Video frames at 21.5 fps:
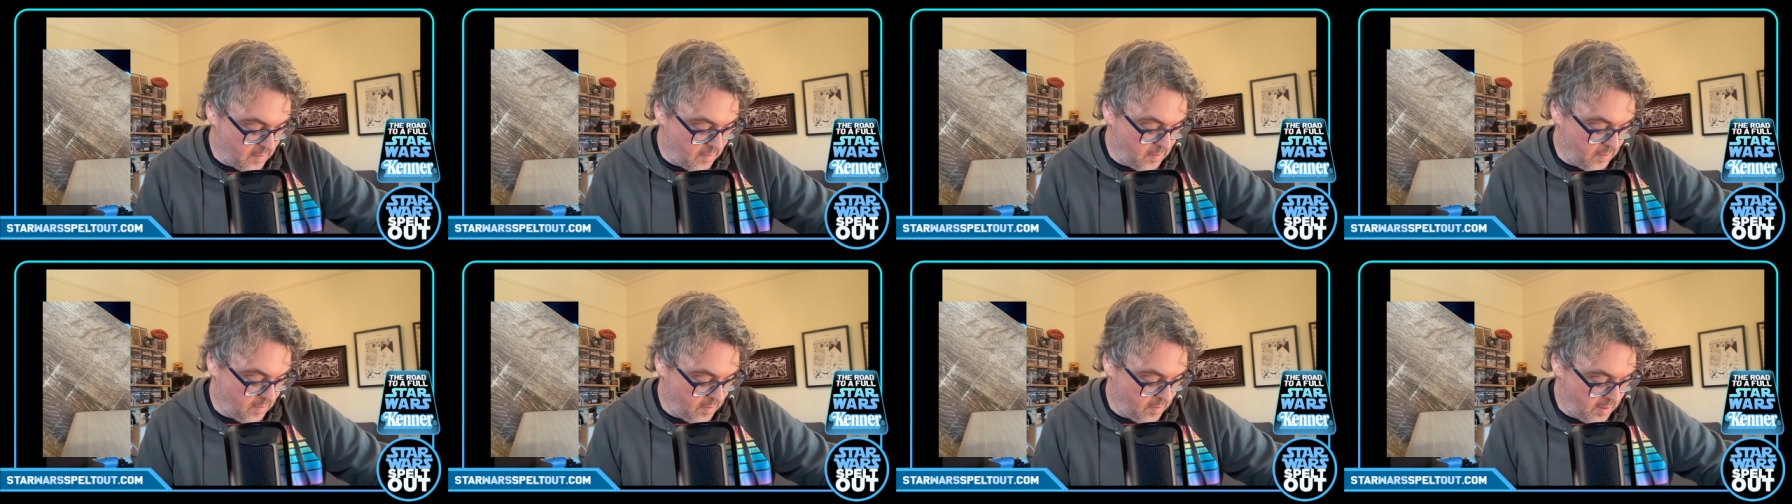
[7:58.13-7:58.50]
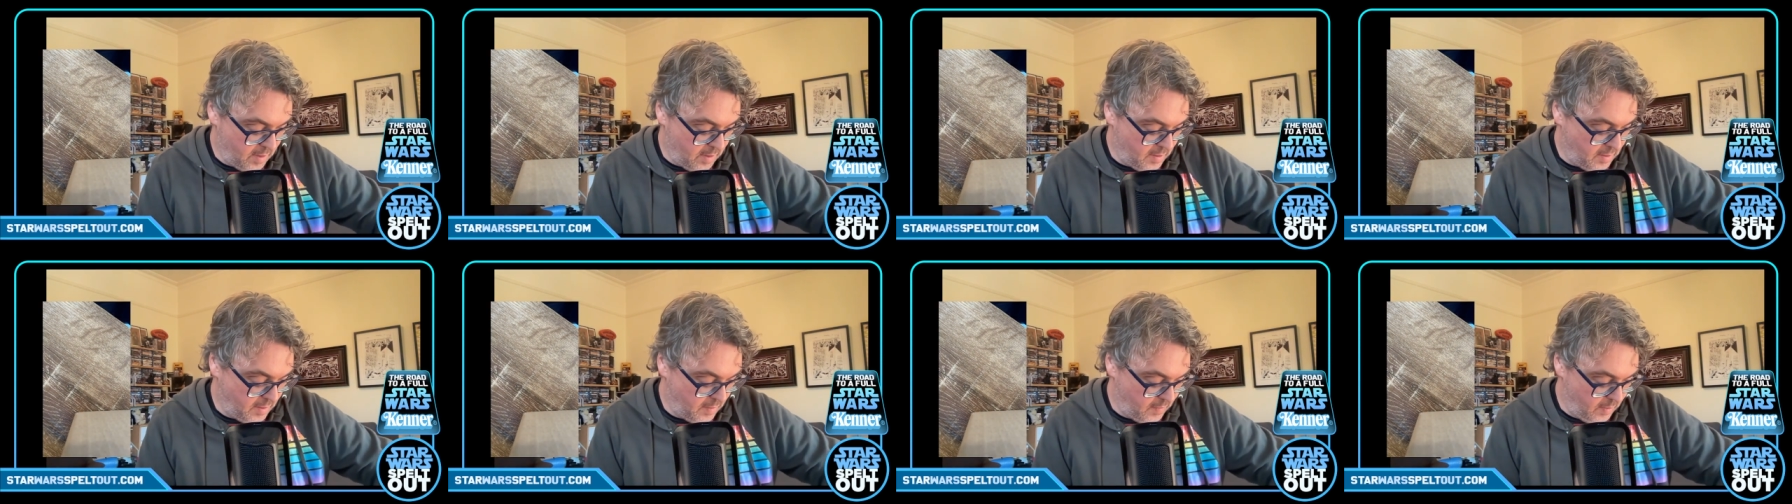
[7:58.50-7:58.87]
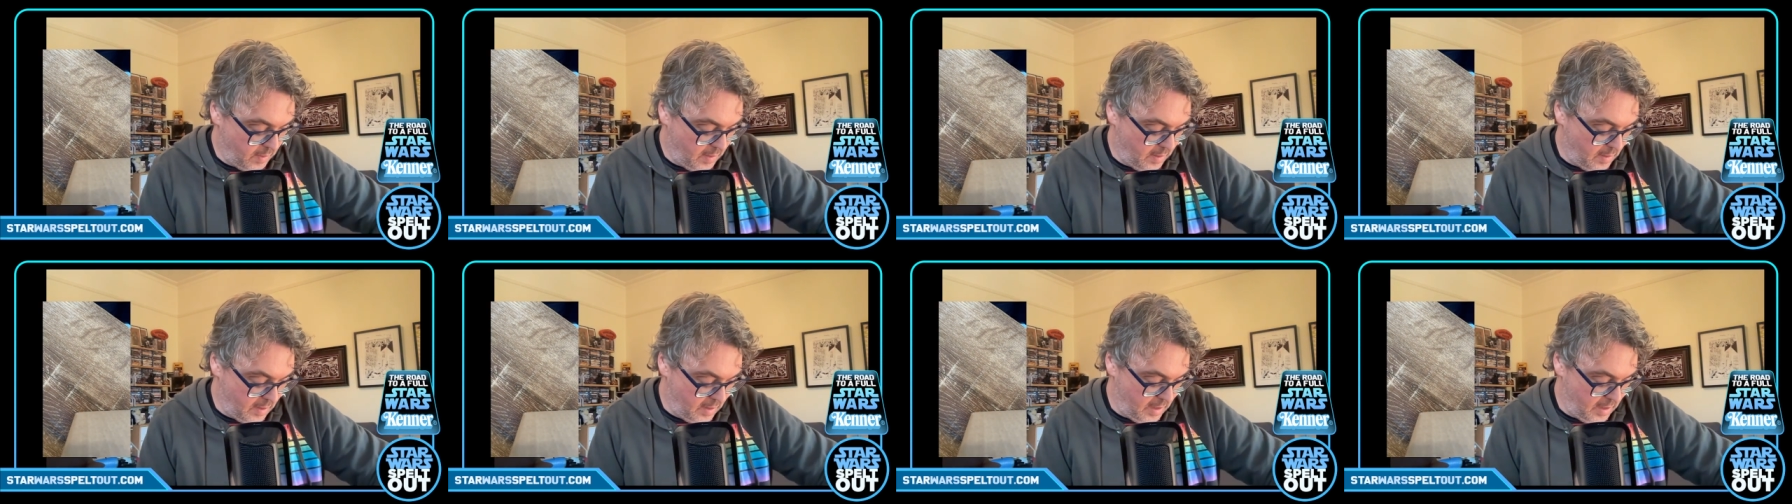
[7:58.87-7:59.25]
What else have we
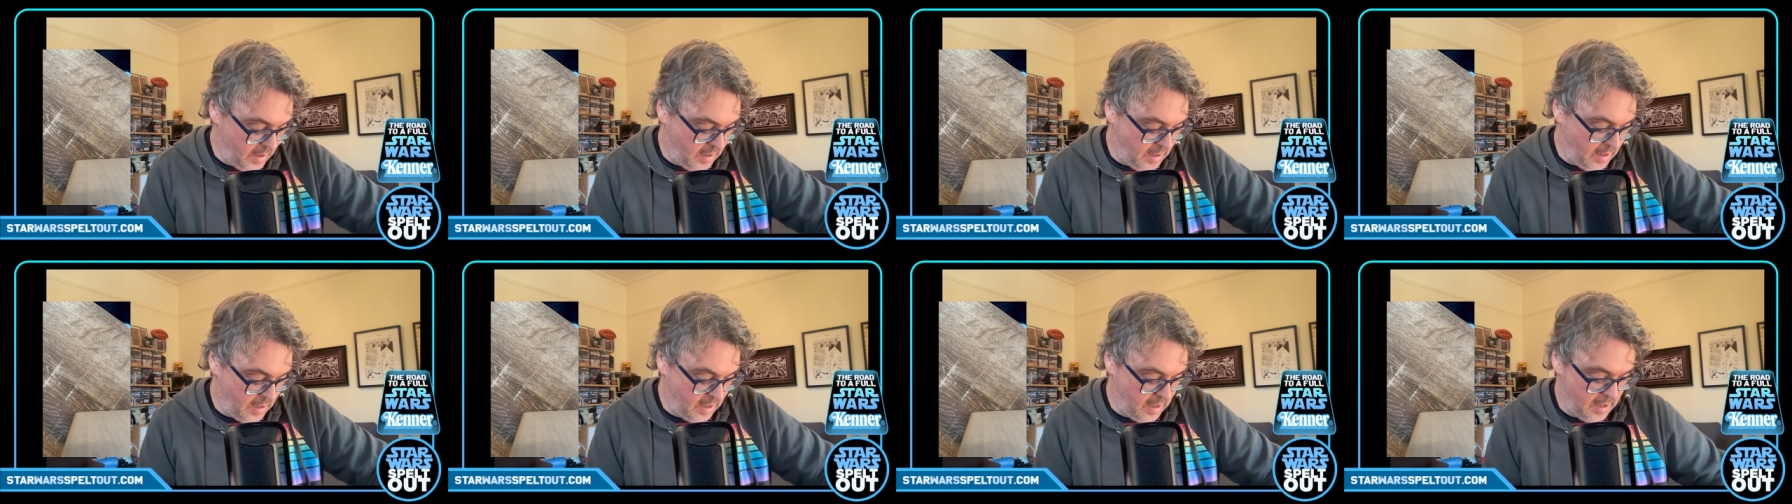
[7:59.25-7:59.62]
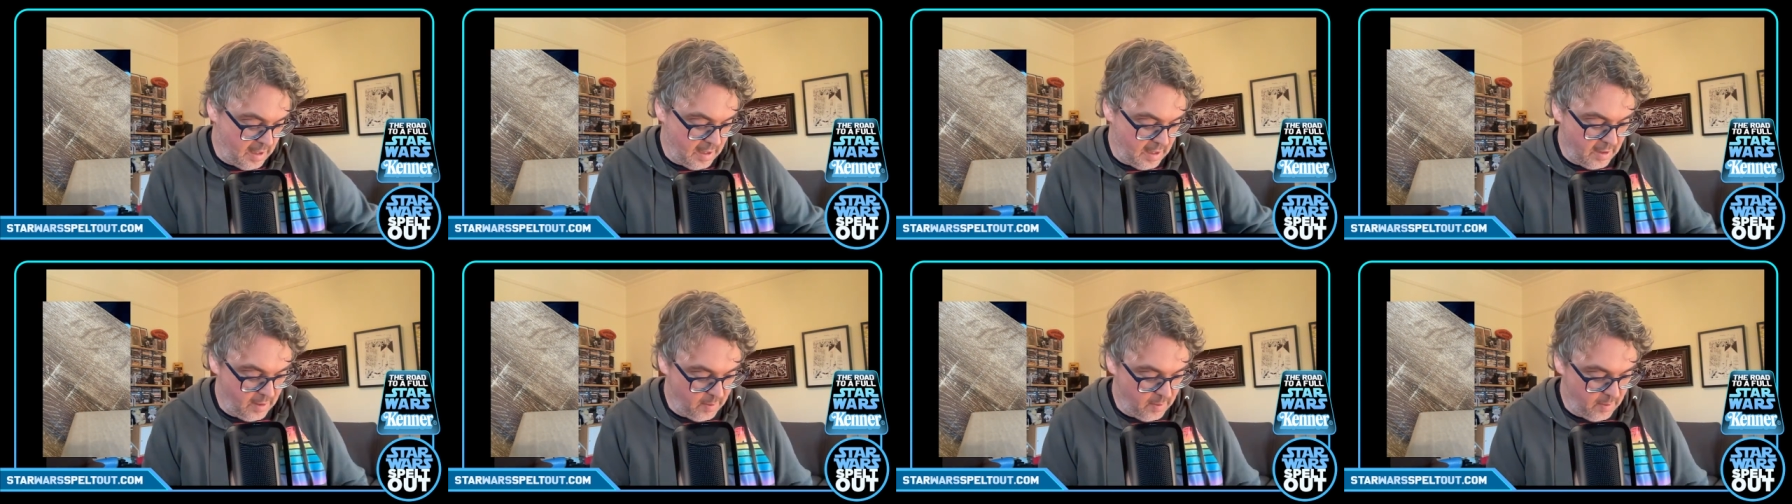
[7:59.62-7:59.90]
got in here?